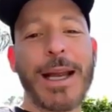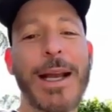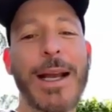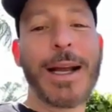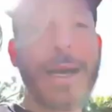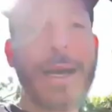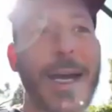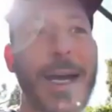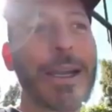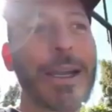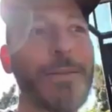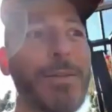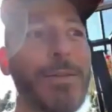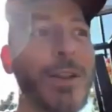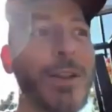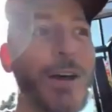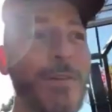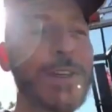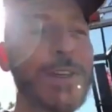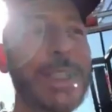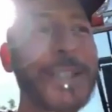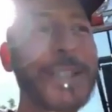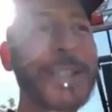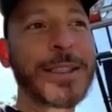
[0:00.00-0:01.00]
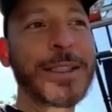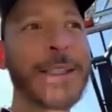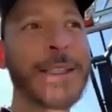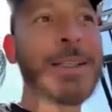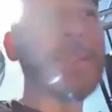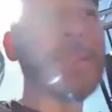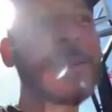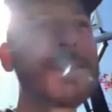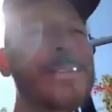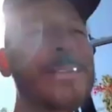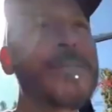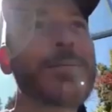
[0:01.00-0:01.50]
and I kind of love it.
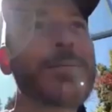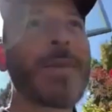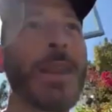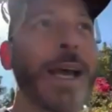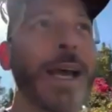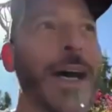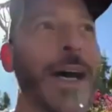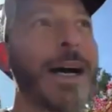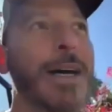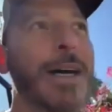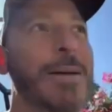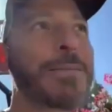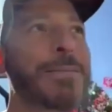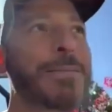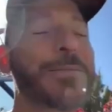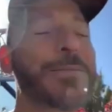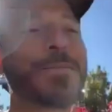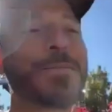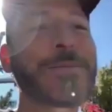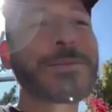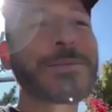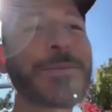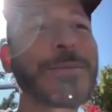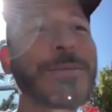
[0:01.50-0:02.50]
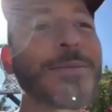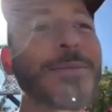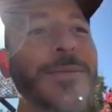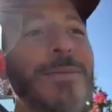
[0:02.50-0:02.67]
Um,